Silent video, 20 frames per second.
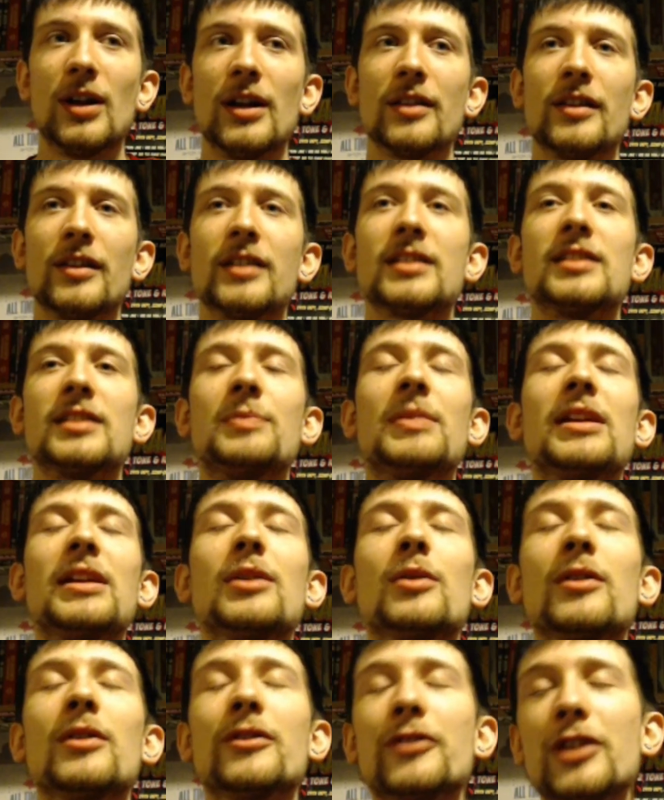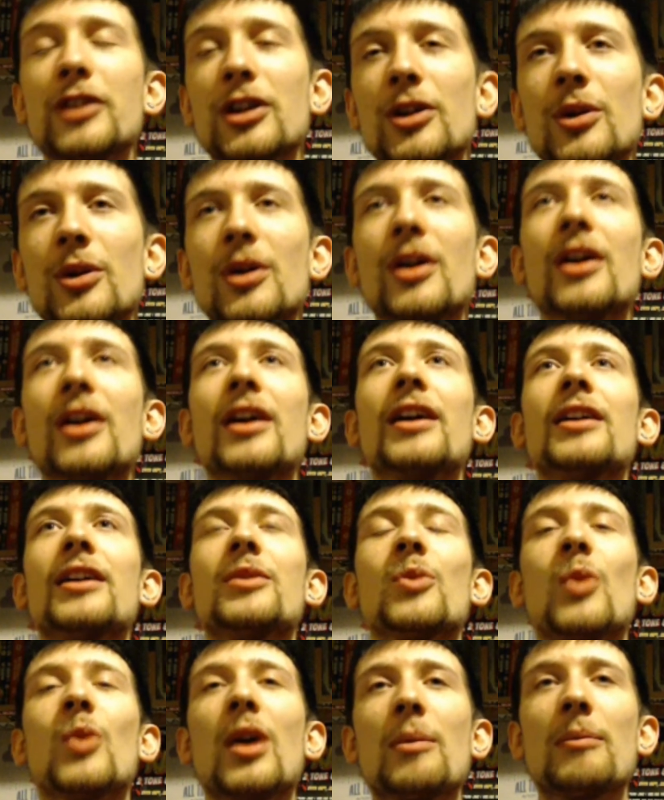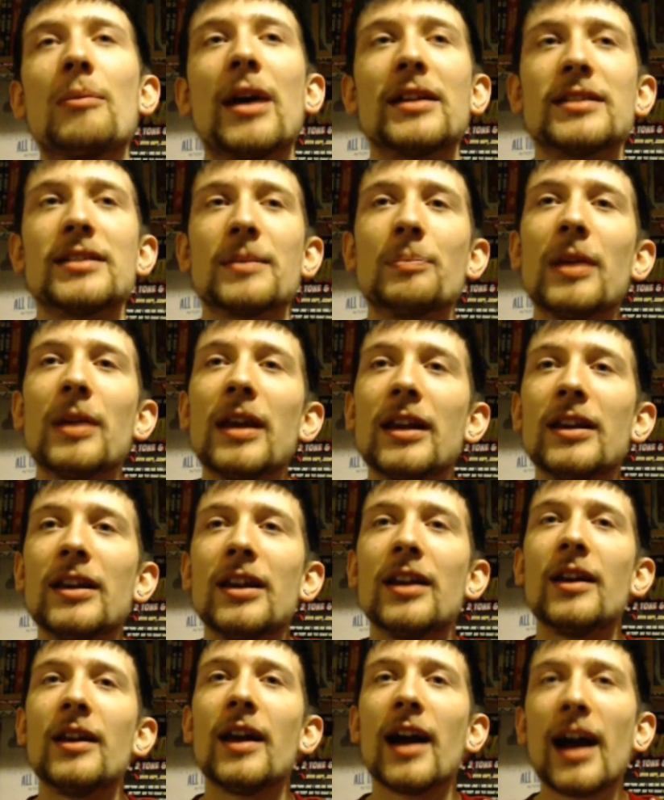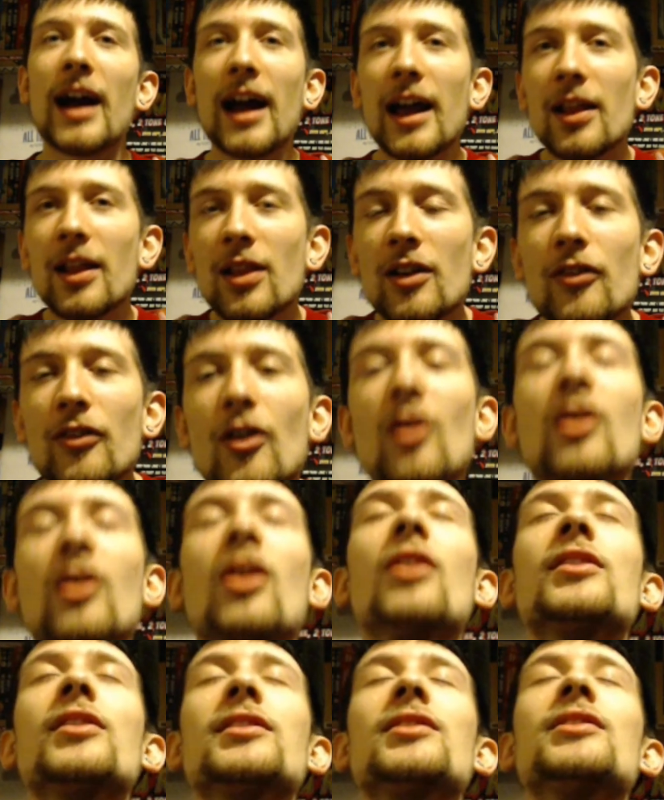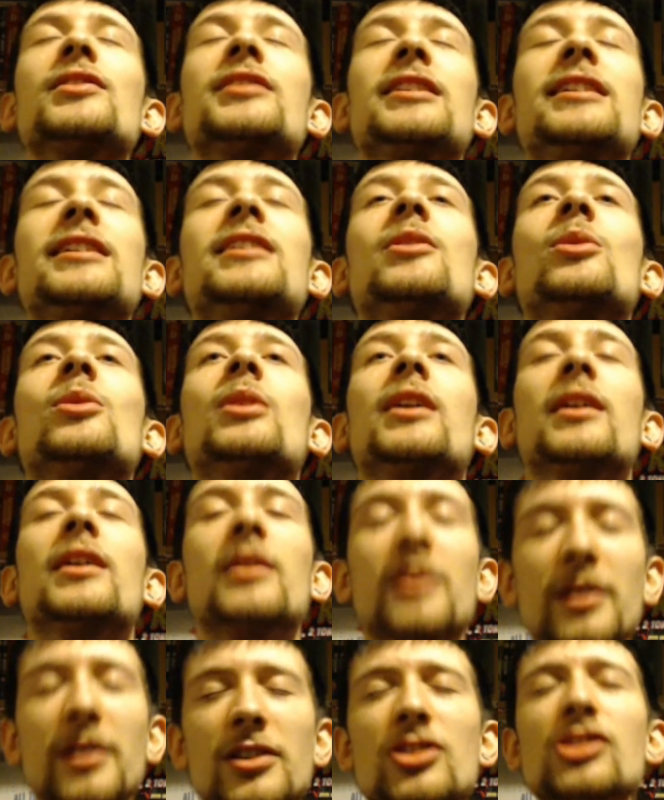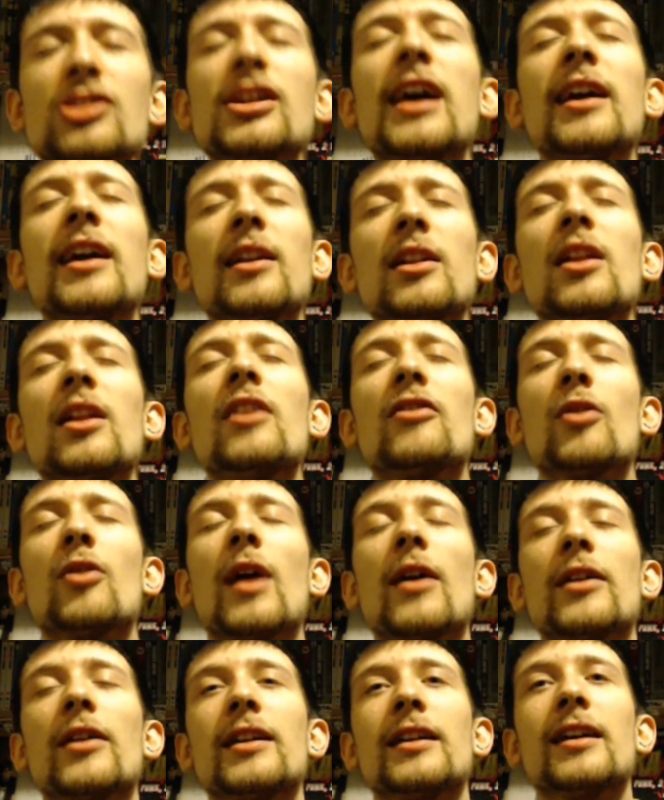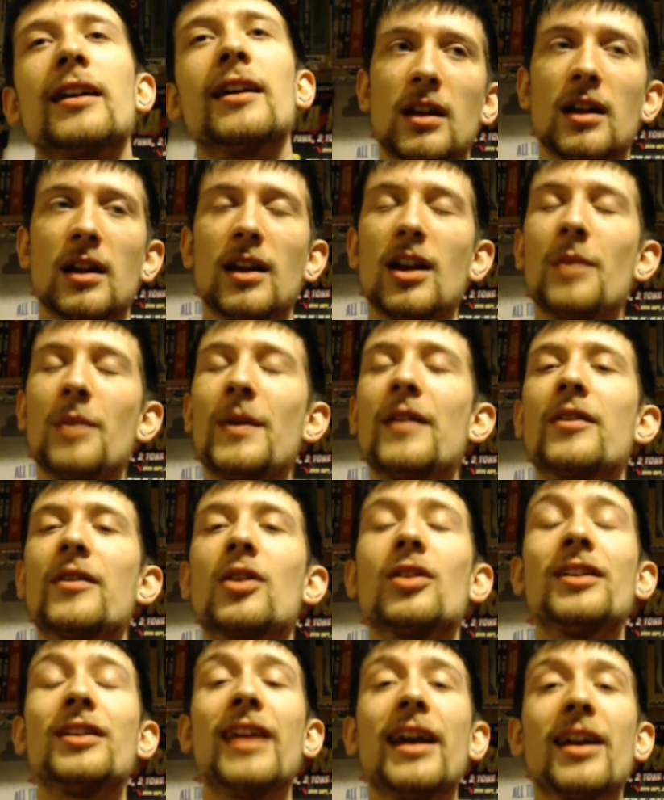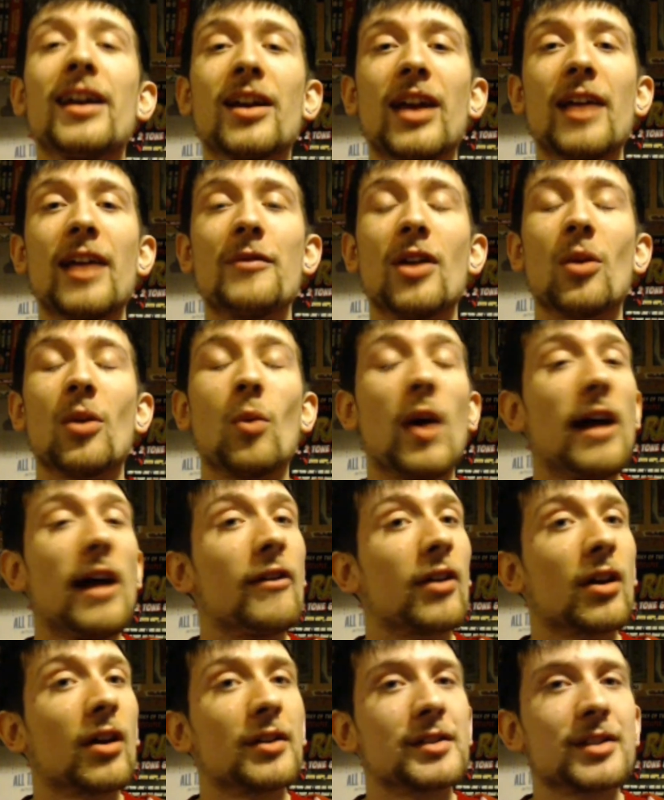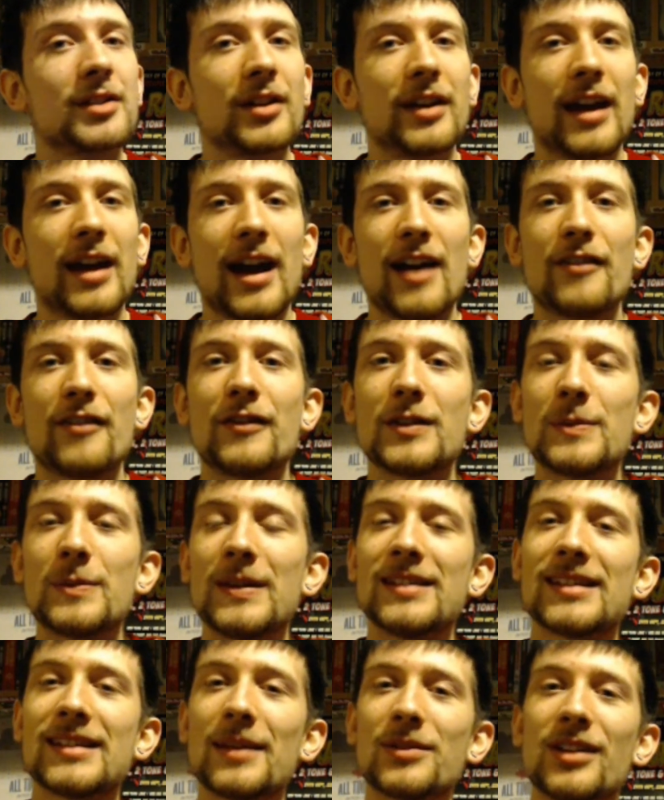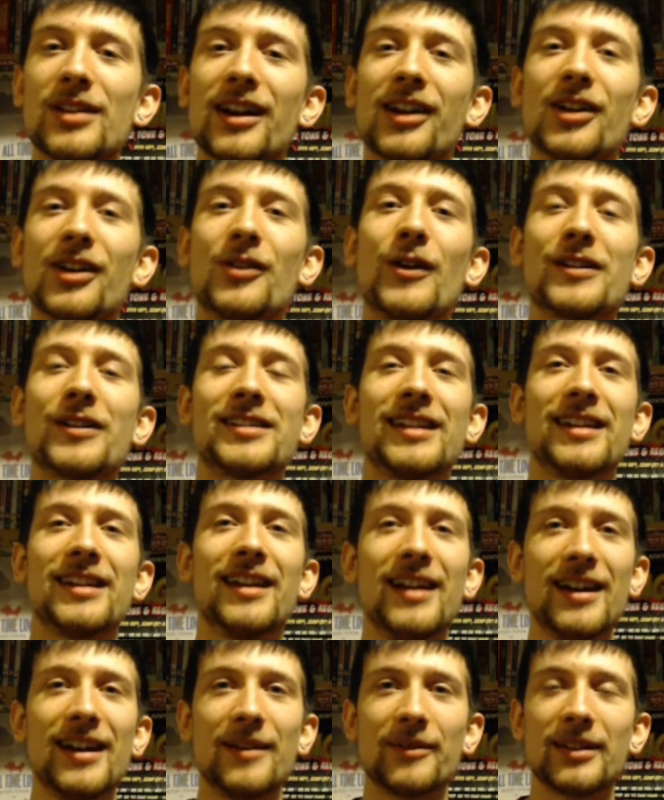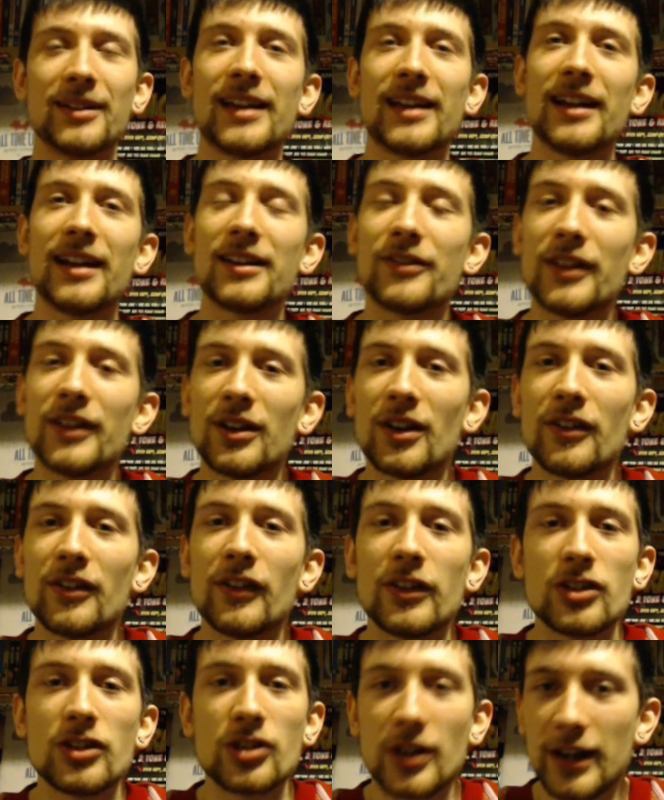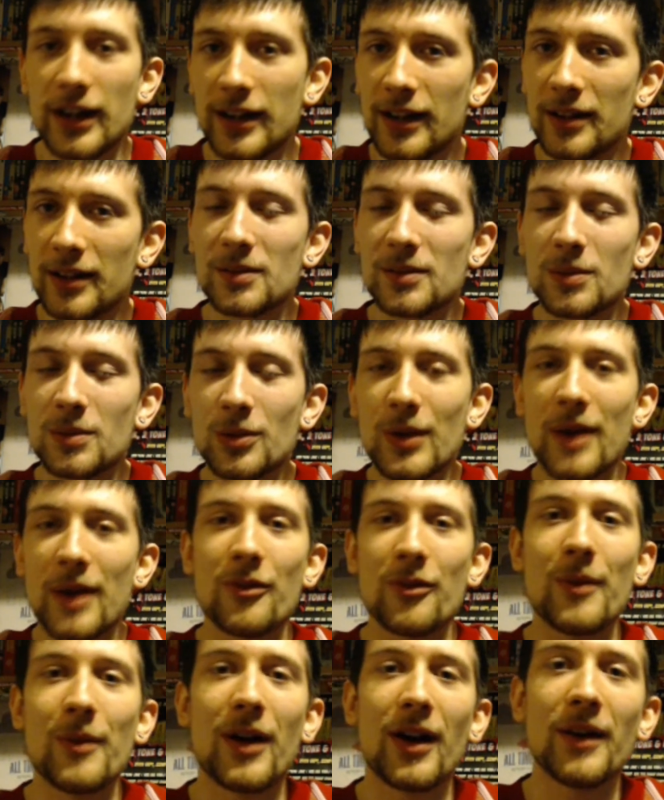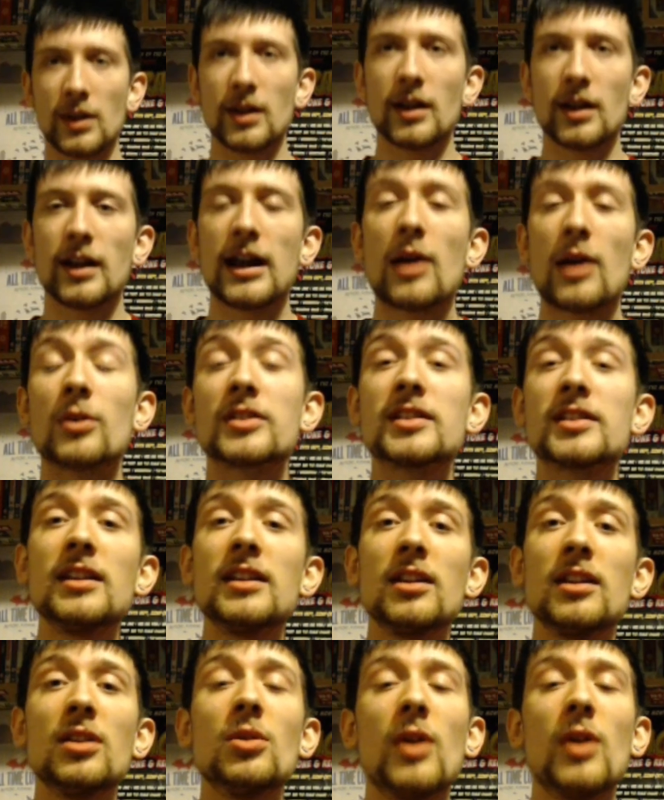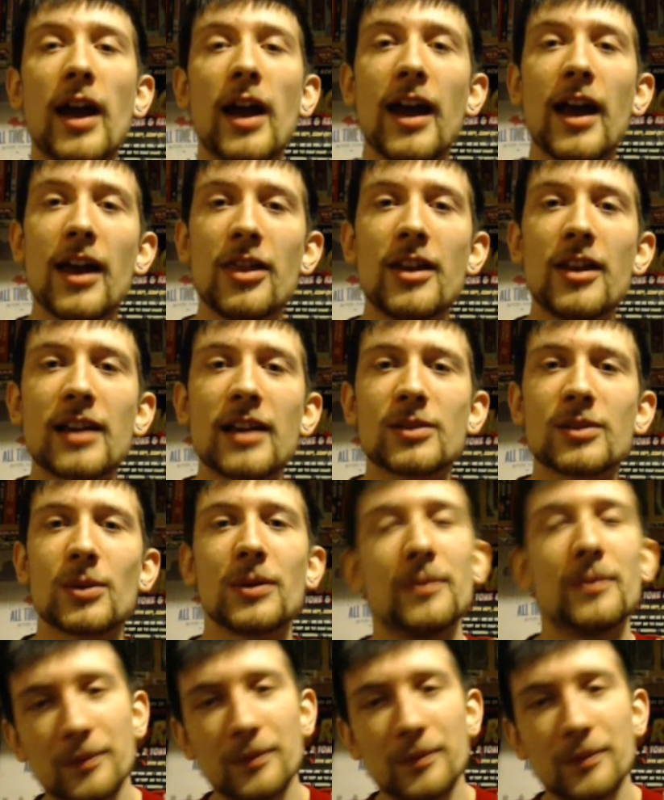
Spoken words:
This has been a review. It's one man's opinion. I love all consoles equally. Let's share the love around here. I hope you have a good day gaming on whatever console you have. It's been Zeb Crossing. Please like this video if you enjoyed. Subscribe for more. And I will see you in the next one.